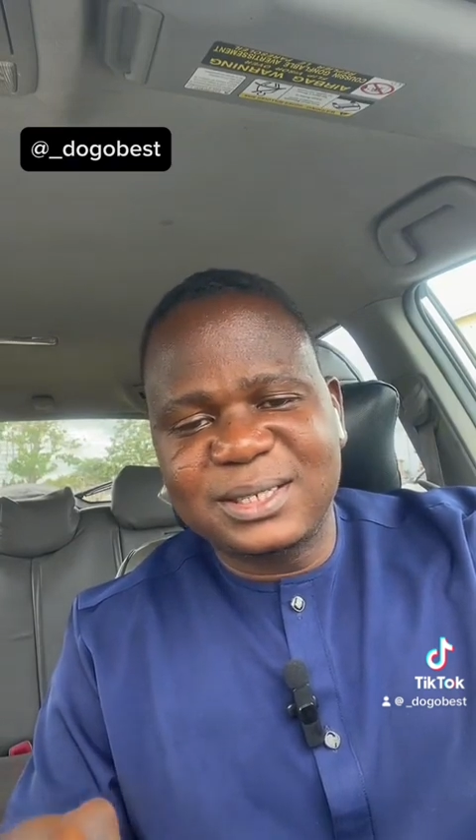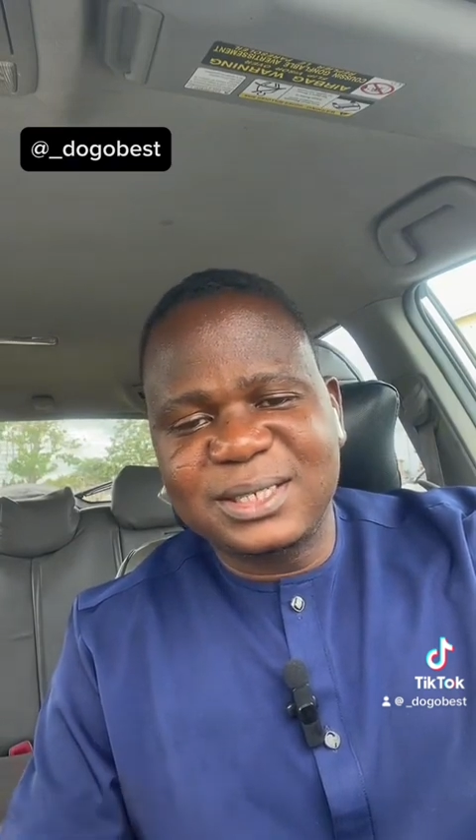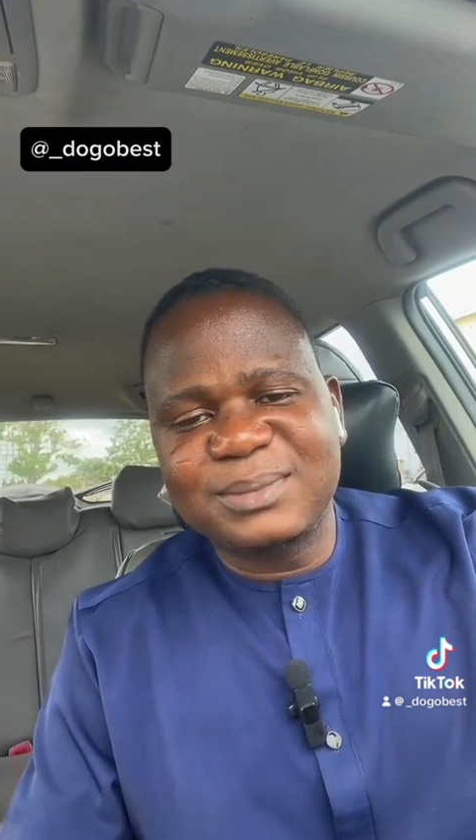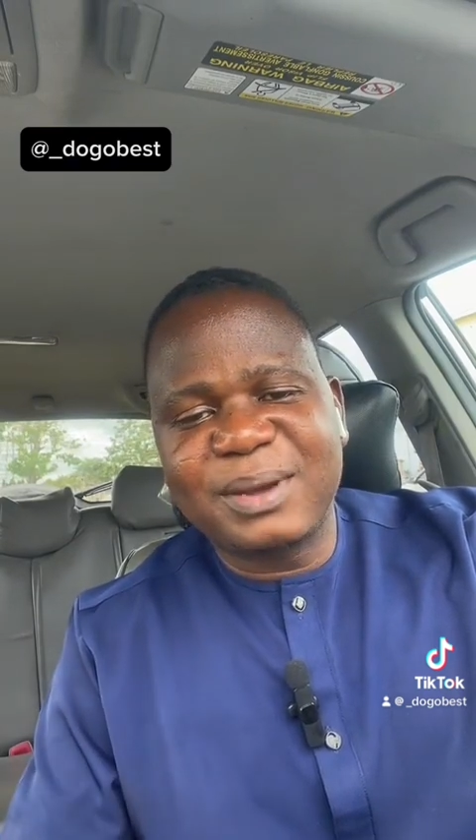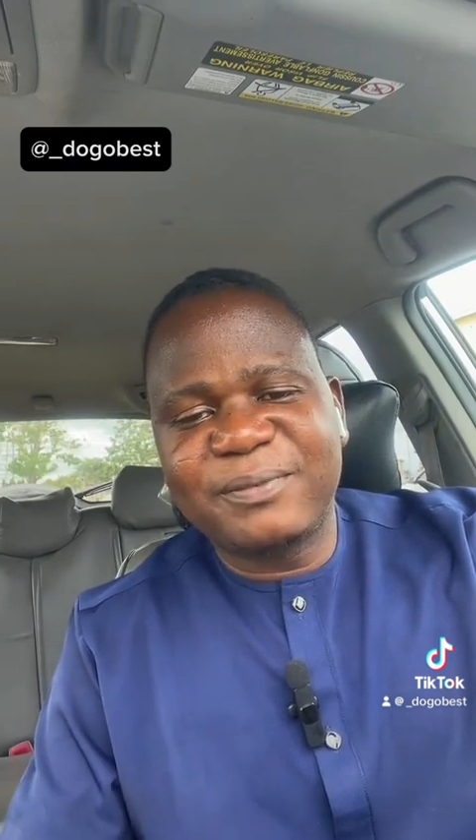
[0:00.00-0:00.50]

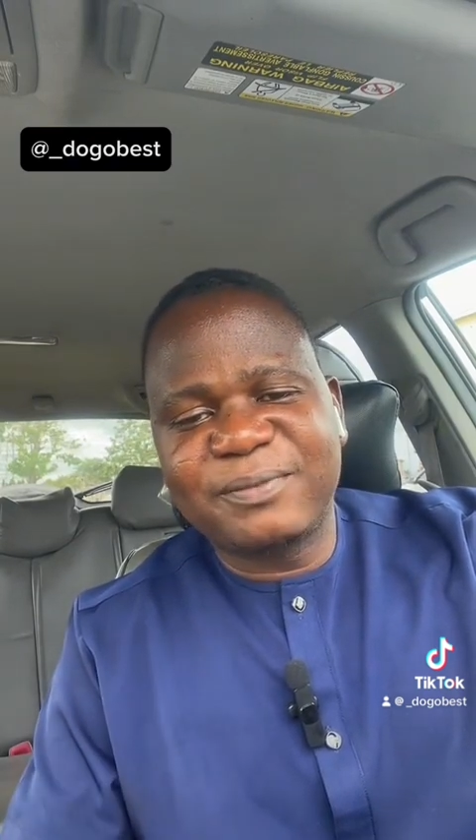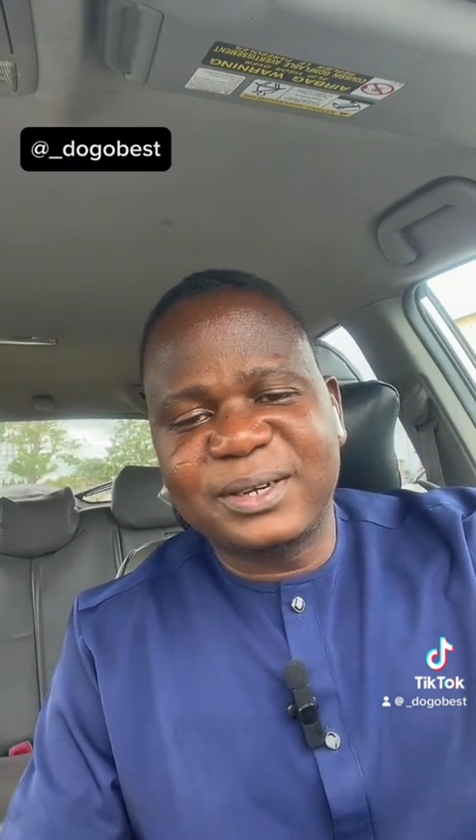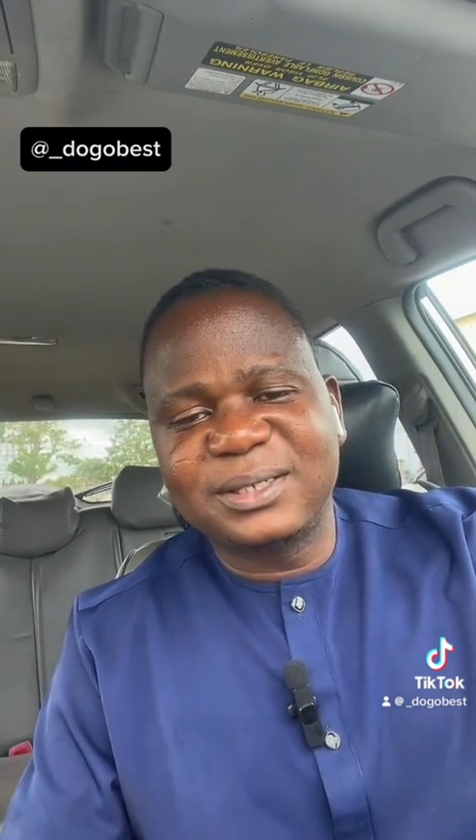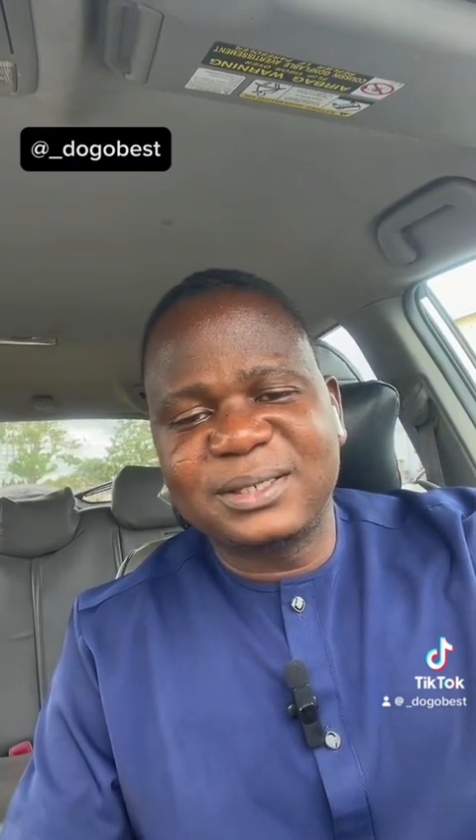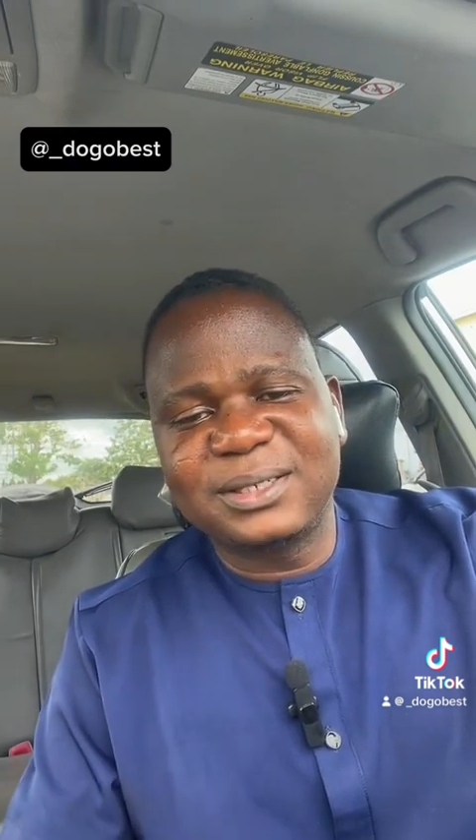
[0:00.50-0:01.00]
this my
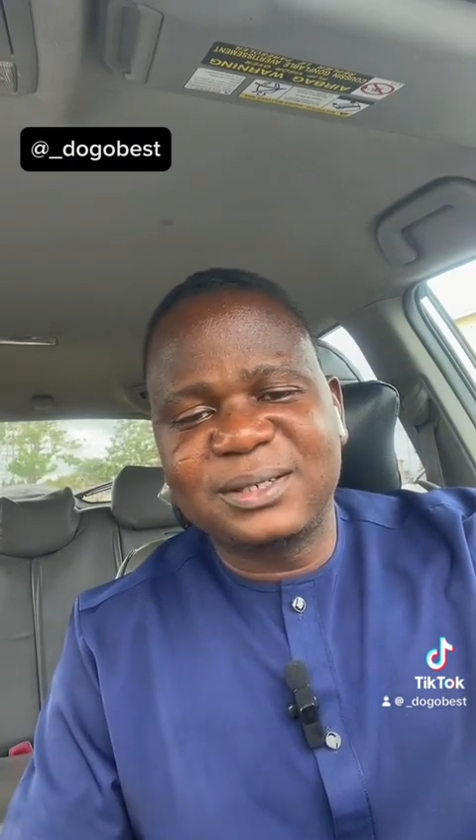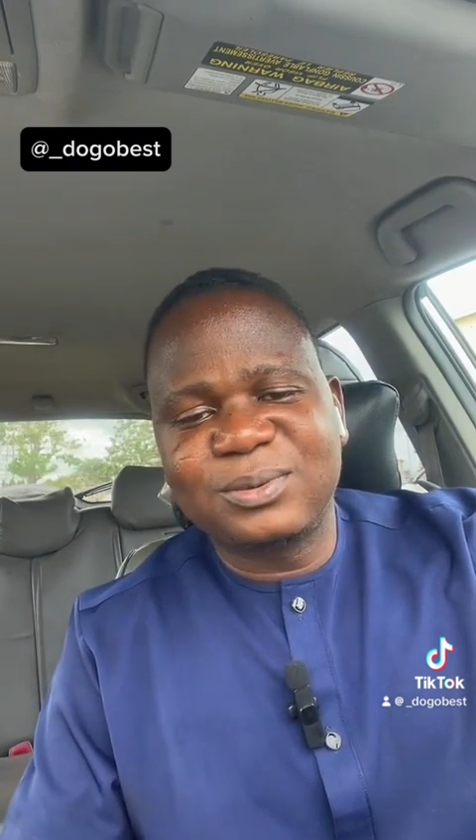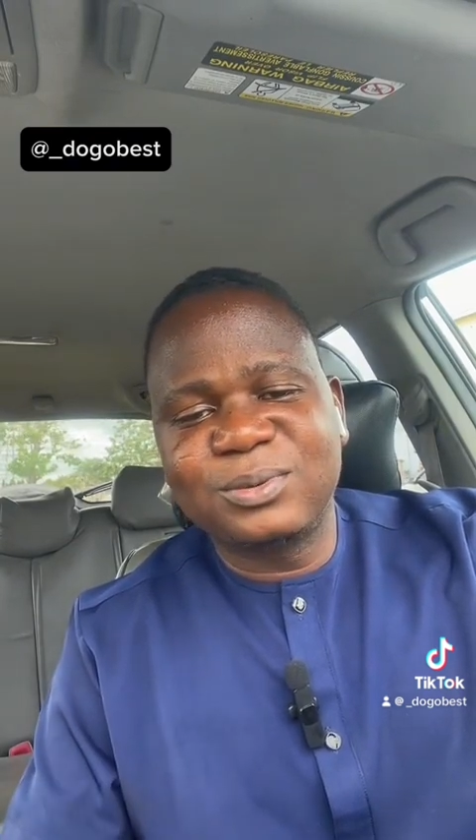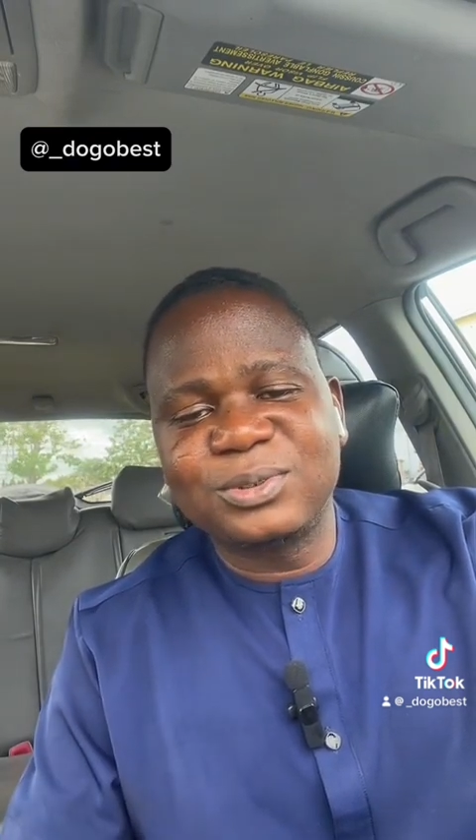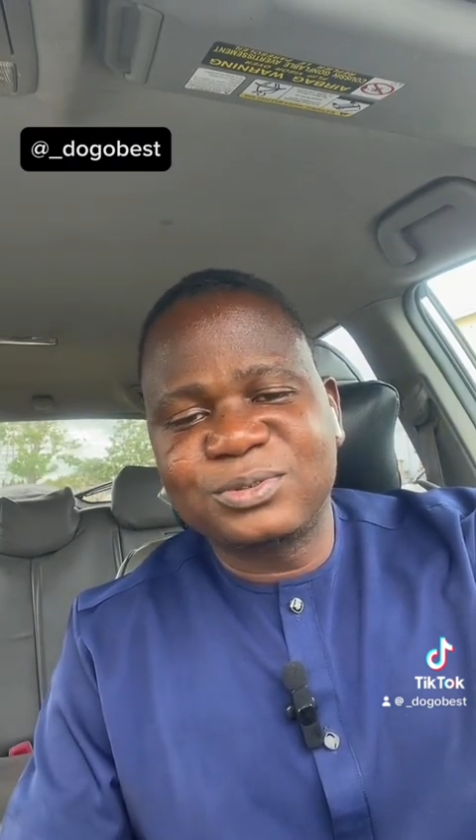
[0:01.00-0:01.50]
friend
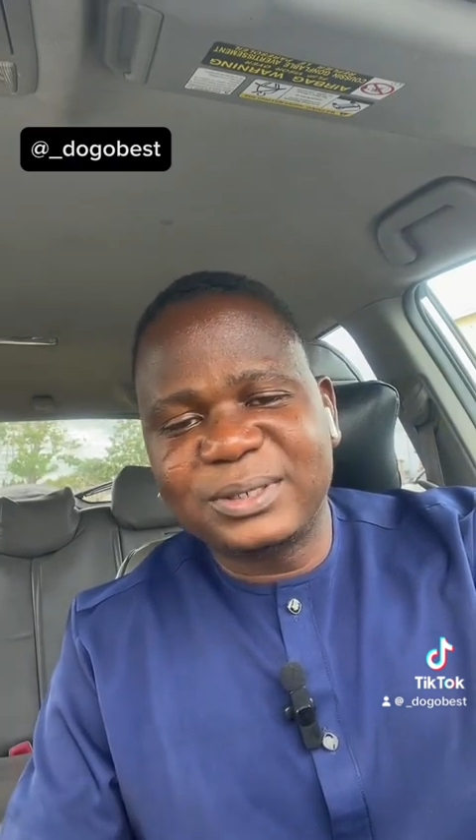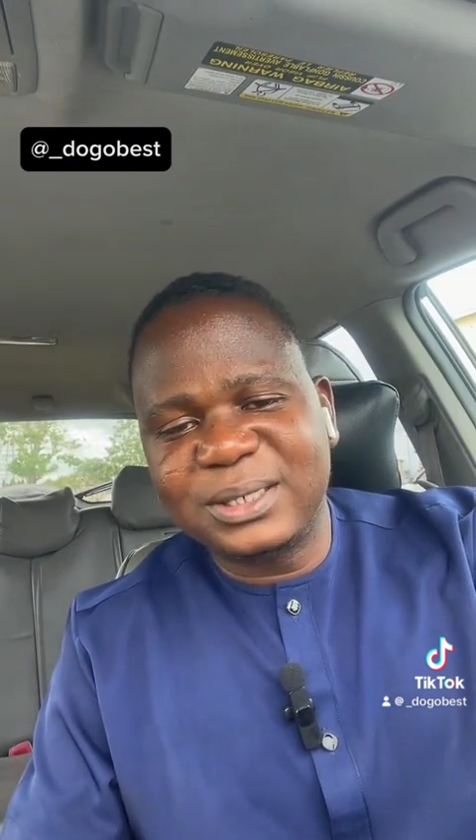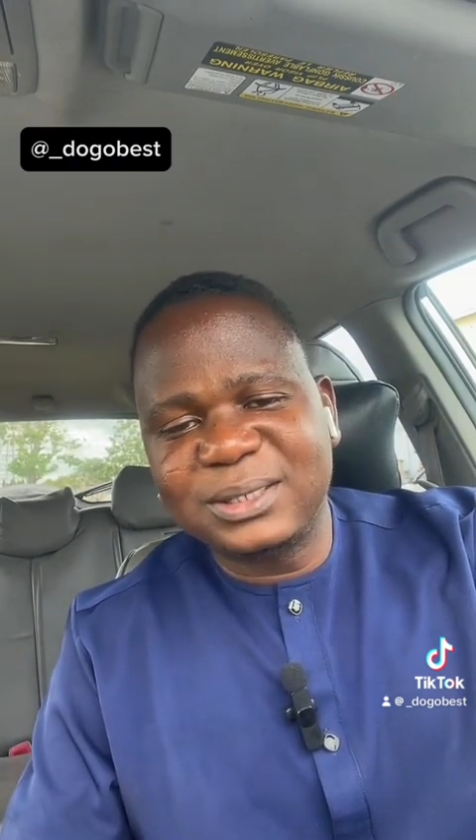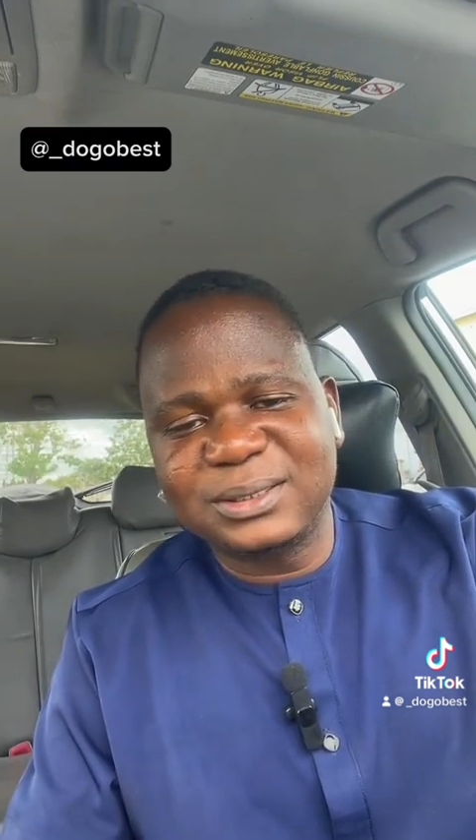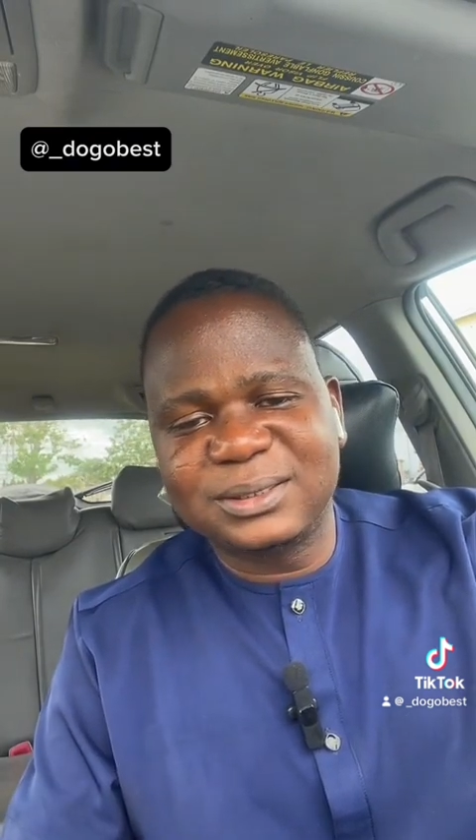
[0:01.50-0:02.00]
was
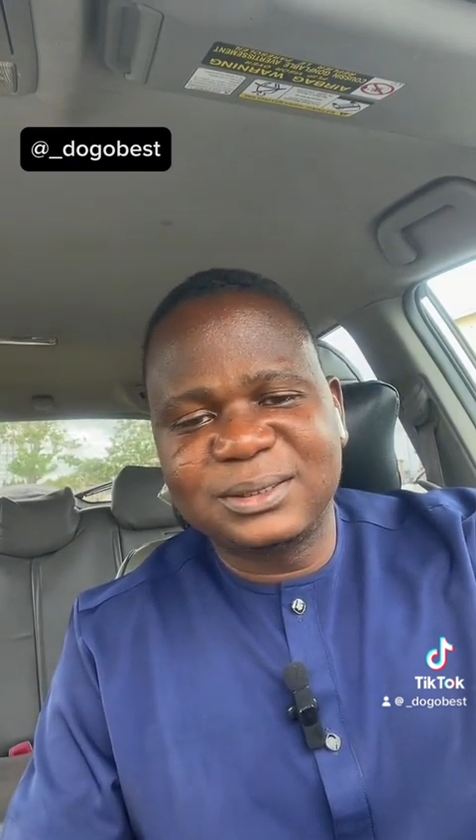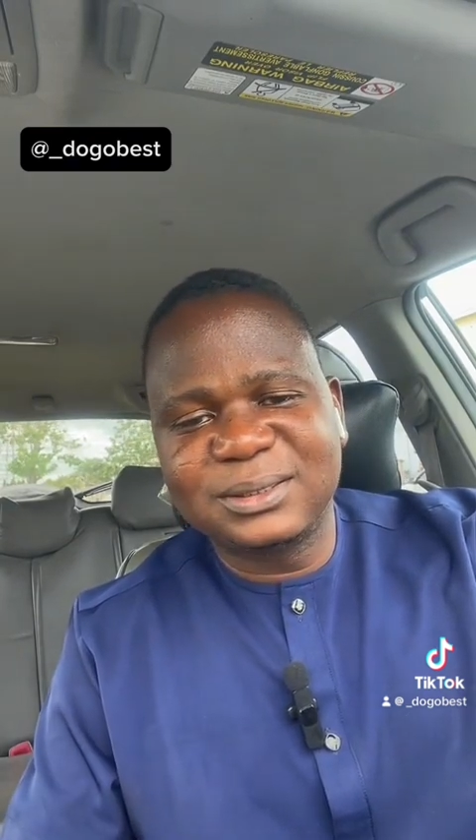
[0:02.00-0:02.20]
released.